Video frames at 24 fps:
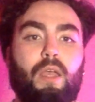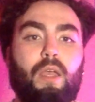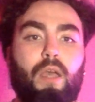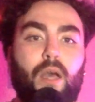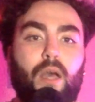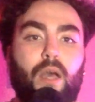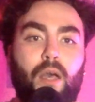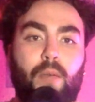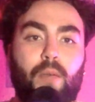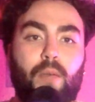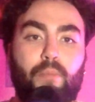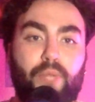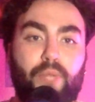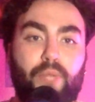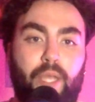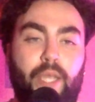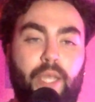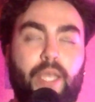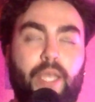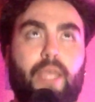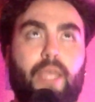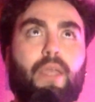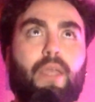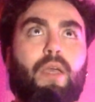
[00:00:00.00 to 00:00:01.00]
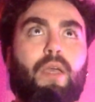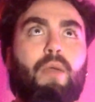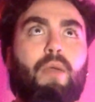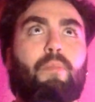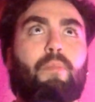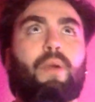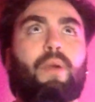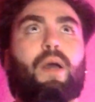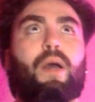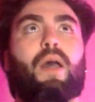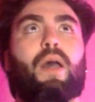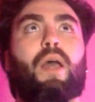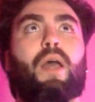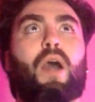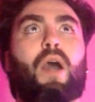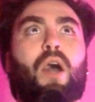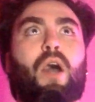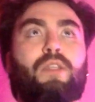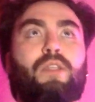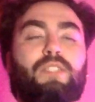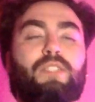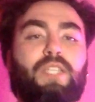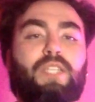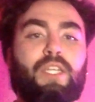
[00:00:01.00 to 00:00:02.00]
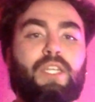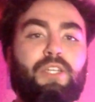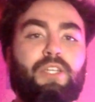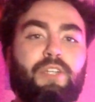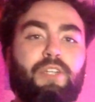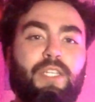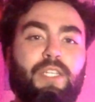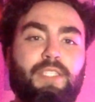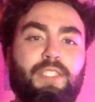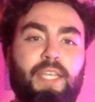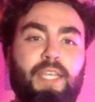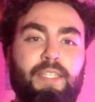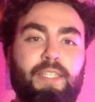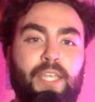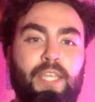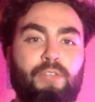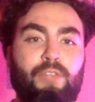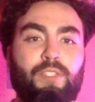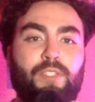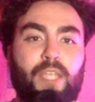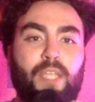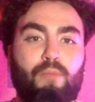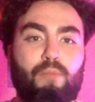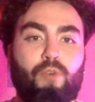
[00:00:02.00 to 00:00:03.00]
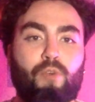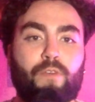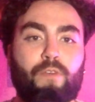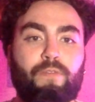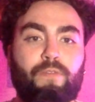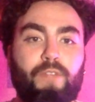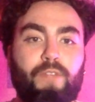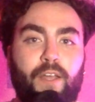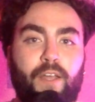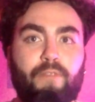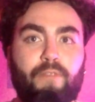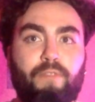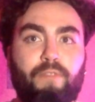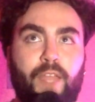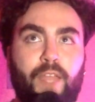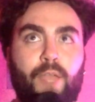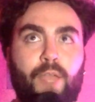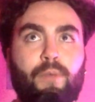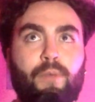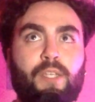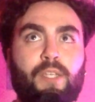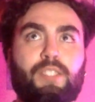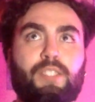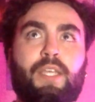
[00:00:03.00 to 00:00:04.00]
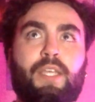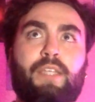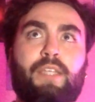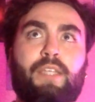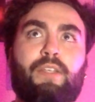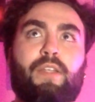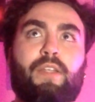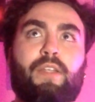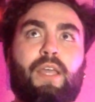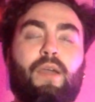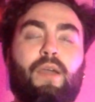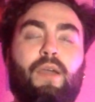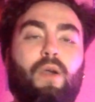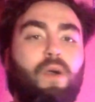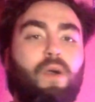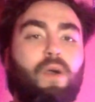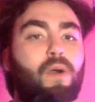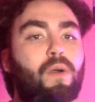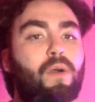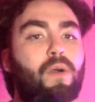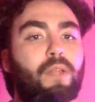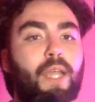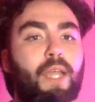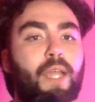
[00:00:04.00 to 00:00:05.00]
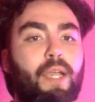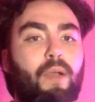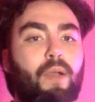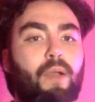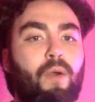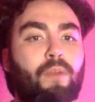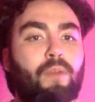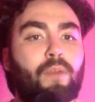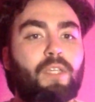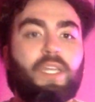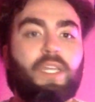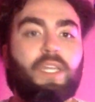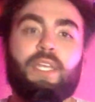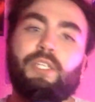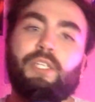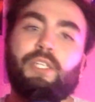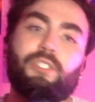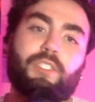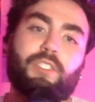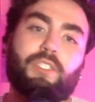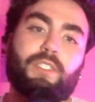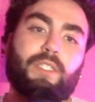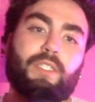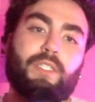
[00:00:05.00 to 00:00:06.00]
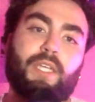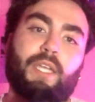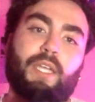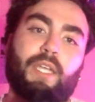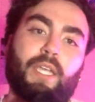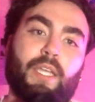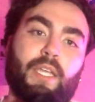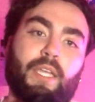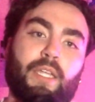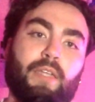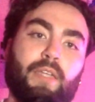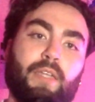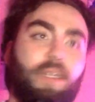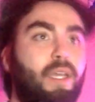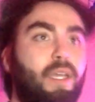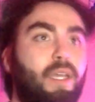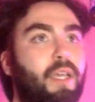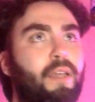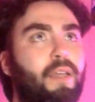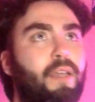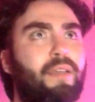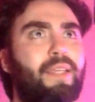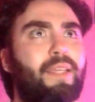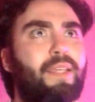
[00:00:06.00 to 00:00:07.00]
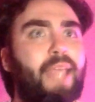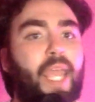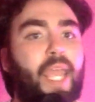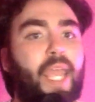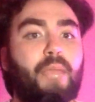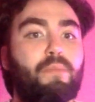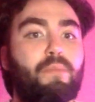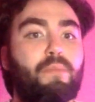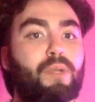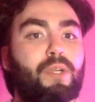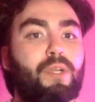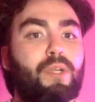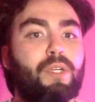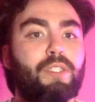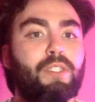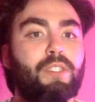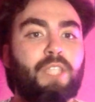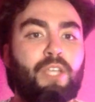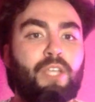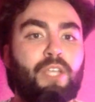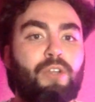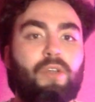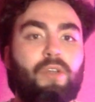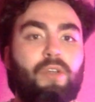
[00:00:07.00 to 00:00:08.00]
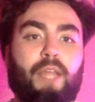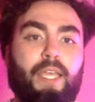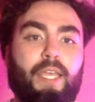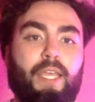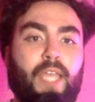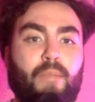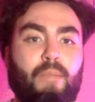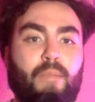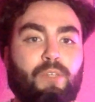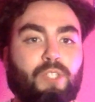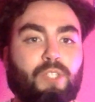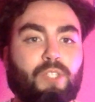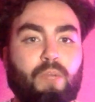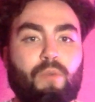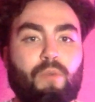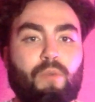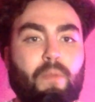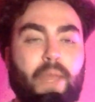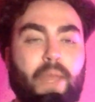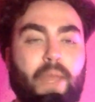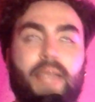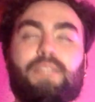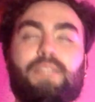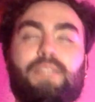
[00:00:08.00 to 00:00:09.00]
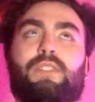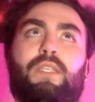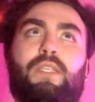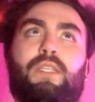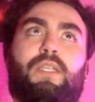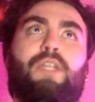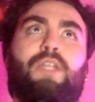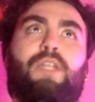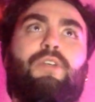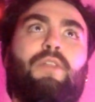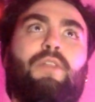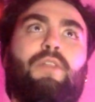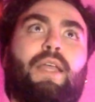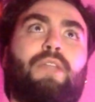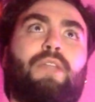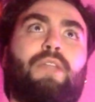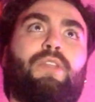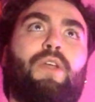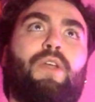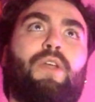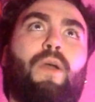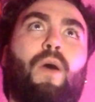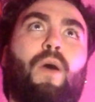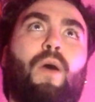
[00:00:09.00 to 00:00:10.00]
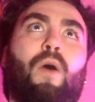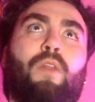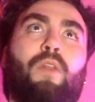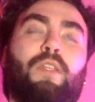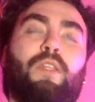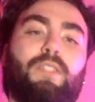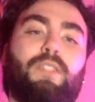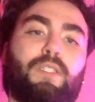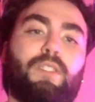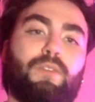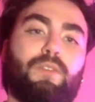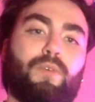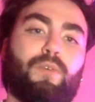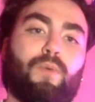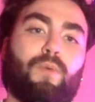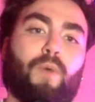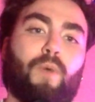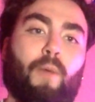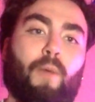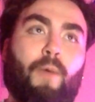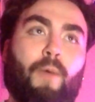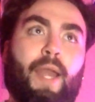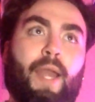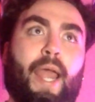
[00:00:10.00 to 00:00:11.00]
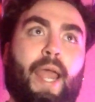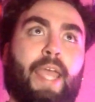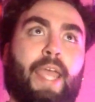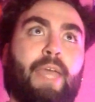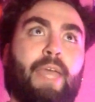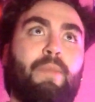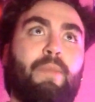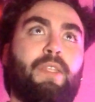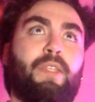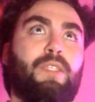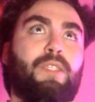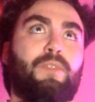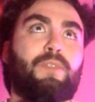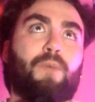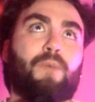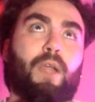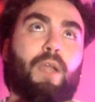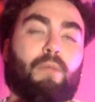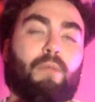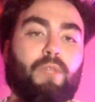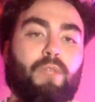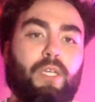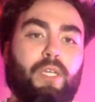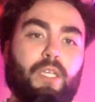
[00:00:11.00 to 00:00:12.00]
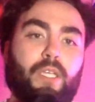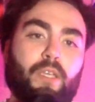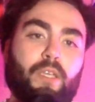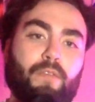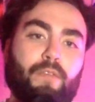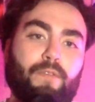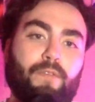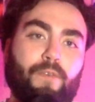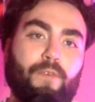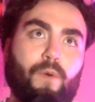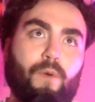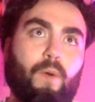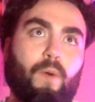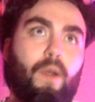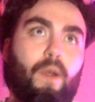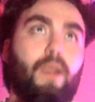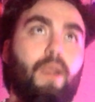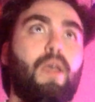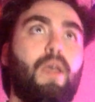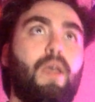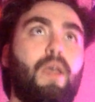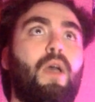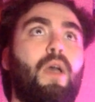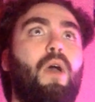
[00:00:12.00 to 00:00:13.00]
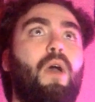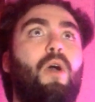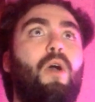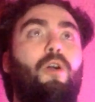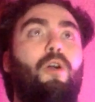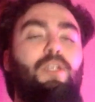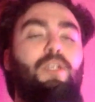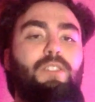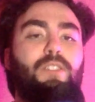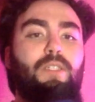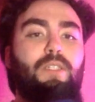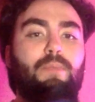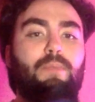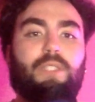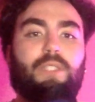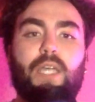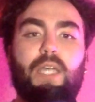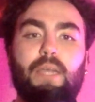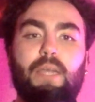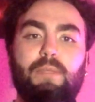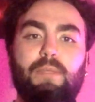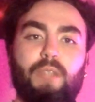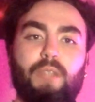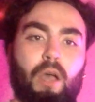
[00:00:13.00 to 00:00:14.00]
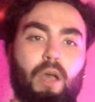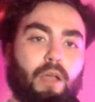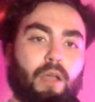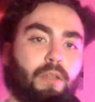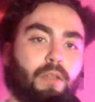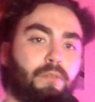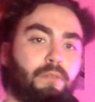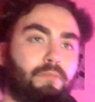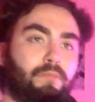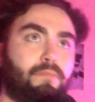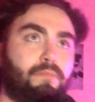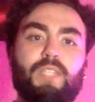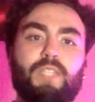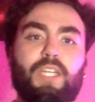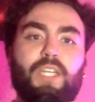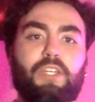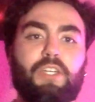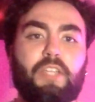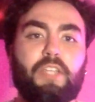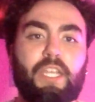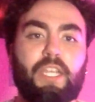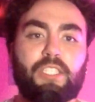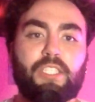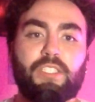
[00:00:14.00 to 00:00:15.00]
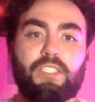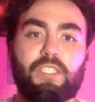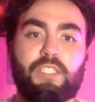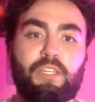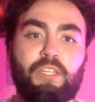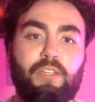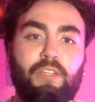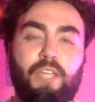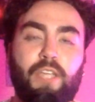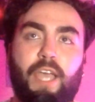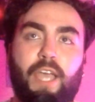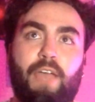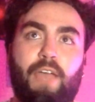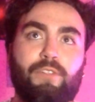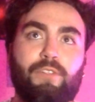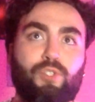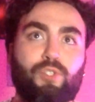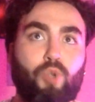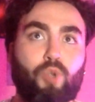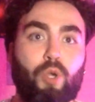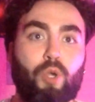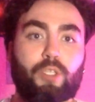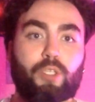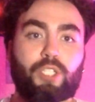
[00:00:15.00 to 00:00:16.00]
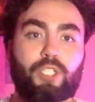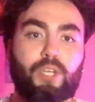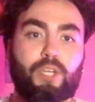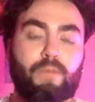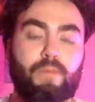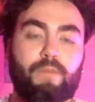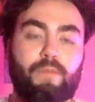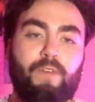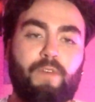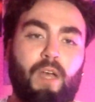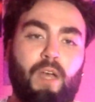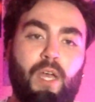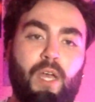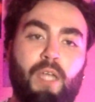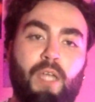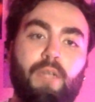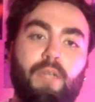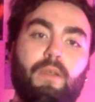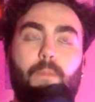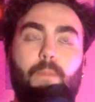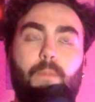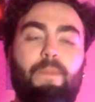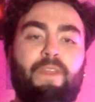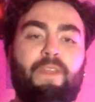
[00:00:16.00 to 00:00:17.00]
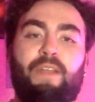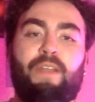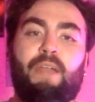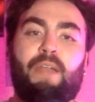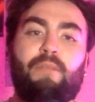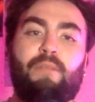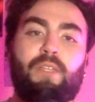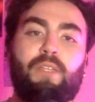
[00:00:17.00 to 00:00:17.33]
blunt. But on Tinder, it's like they use like more fluff language. Like they're like, oh, like only interested in gamers. And you know, like gamers are more masculine, or like they're, oh, this is what I am and this is what I'm looking for. Or sometimes on Tinder, they just literally have short-term fun. They're not really